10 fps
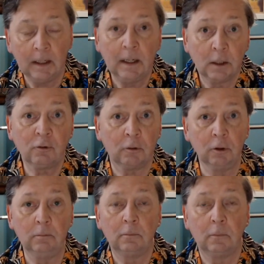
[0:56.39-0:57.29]

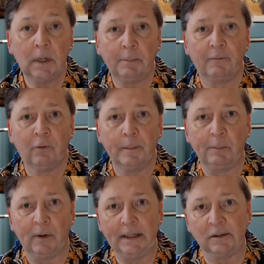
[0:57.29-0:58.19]
True, we're not performing
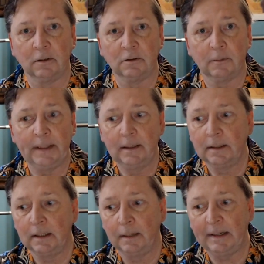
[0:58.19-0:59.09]
brain surgery.
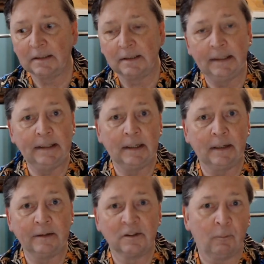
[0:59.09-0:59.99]
Actually,
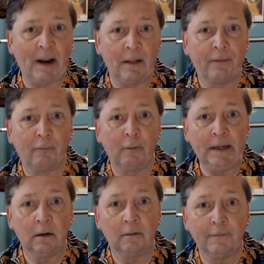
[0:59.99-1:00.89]
there's around
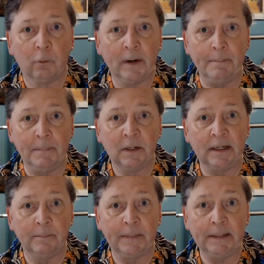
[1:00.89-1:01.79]
340
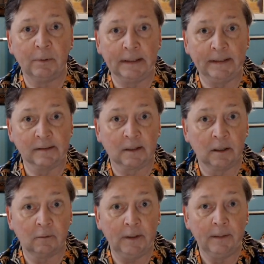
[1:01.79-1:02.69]
million people in this
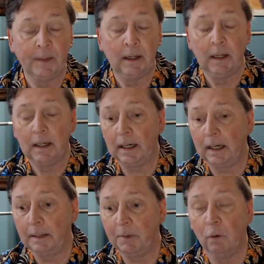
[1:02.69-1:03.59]
country,
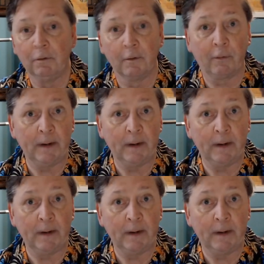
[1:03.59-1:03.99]
over 3